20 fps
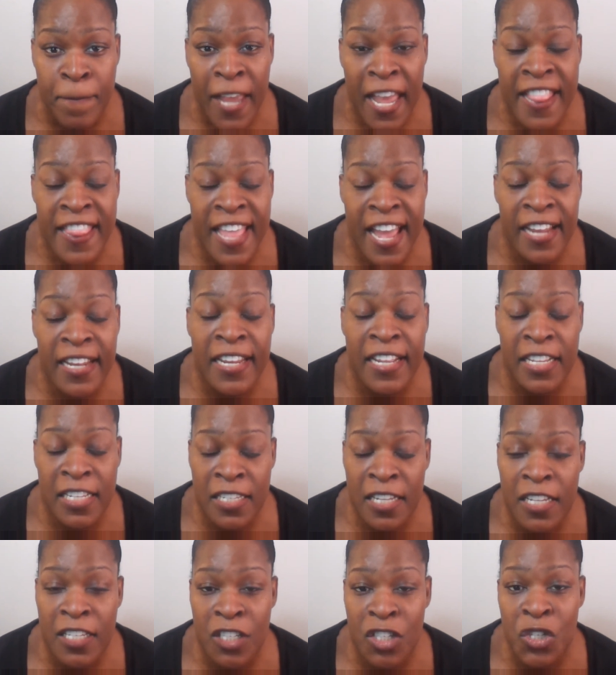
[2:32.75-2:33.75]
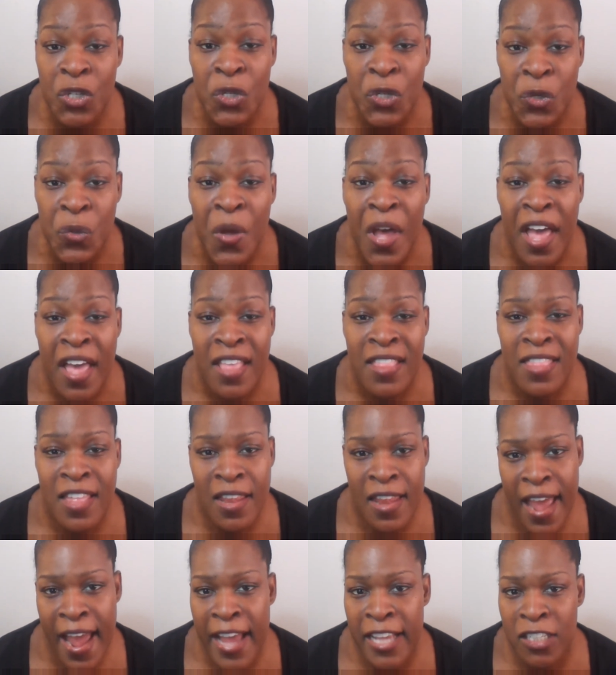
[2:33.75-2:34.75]
And that leads us to the
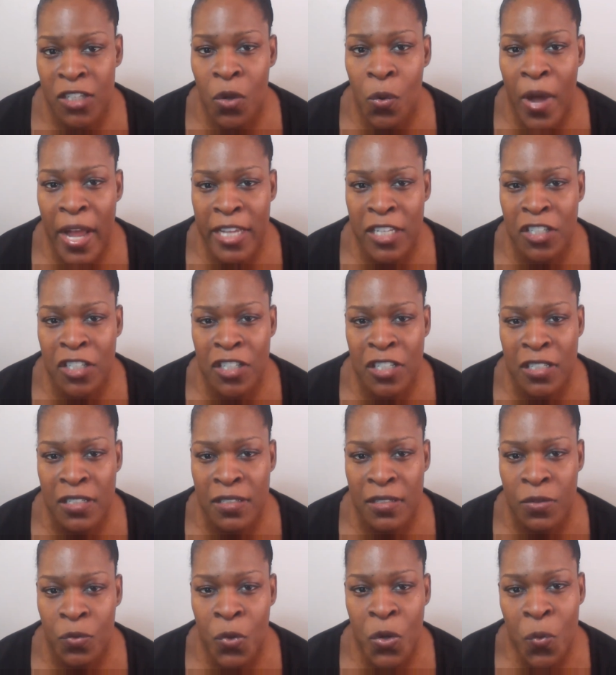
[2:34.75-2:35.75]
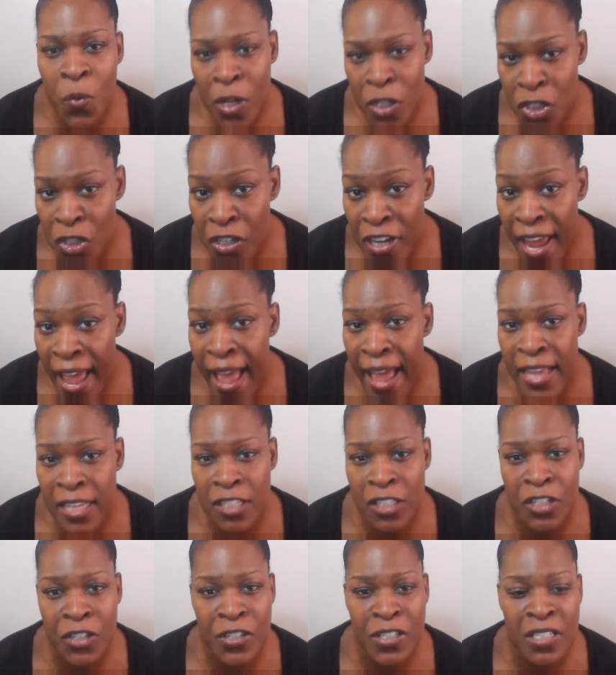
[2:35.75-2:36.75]
last question. We want you to
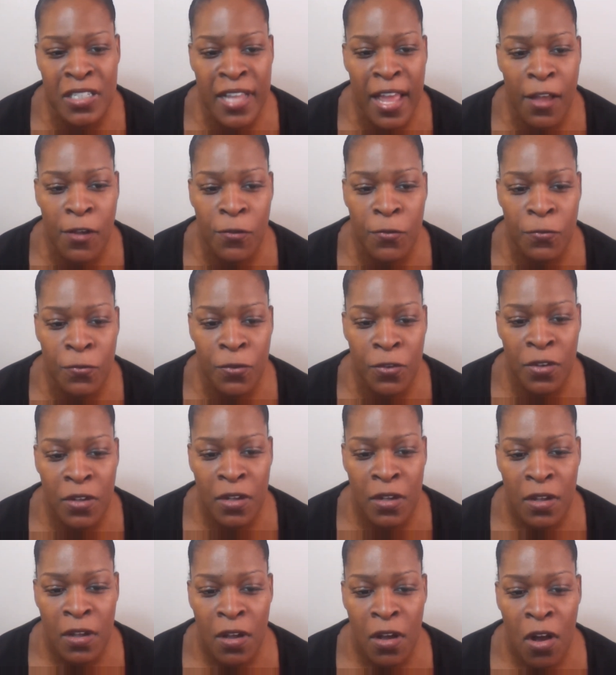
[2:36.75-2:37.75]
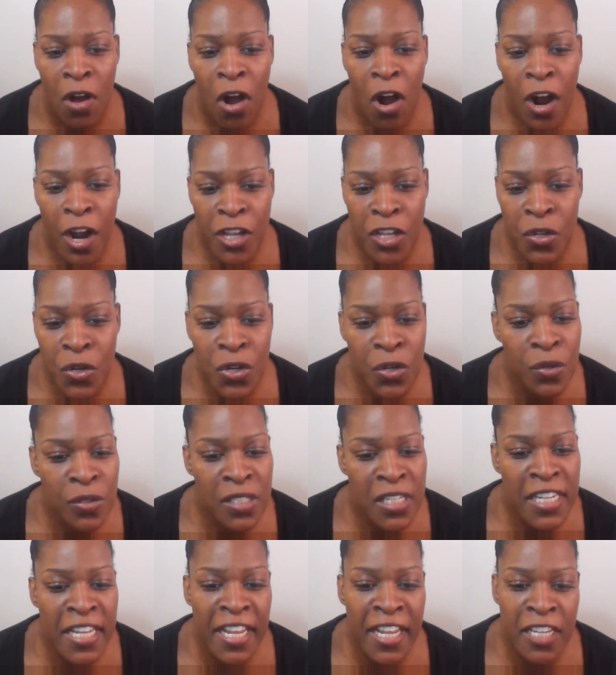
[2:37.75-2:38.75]
ask yourself, are you
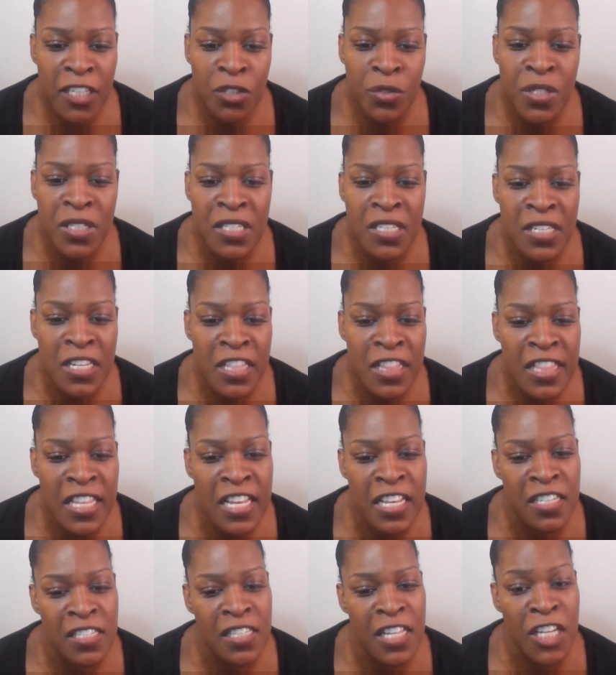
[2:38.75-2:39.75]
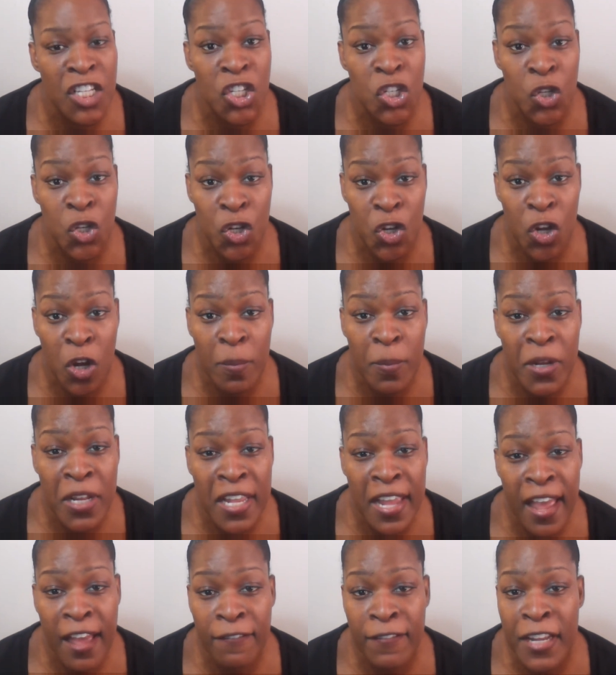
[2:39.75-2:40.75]
losing interest in the things that you
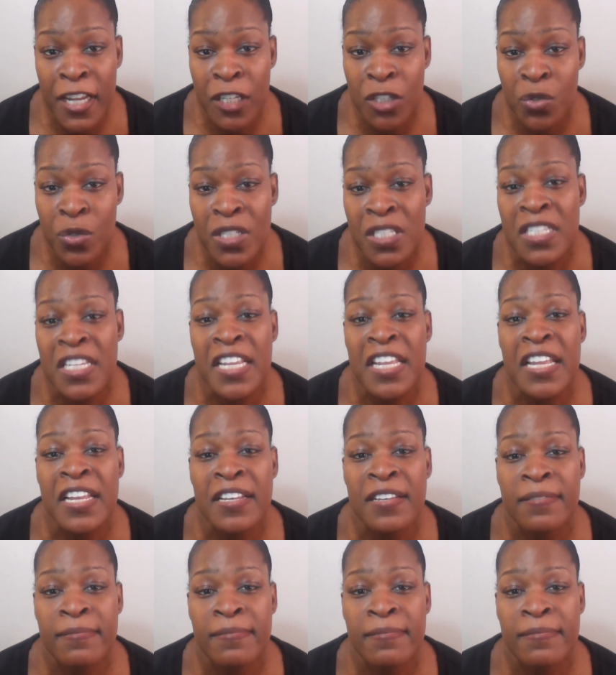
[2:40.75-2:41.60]
normally have interest in?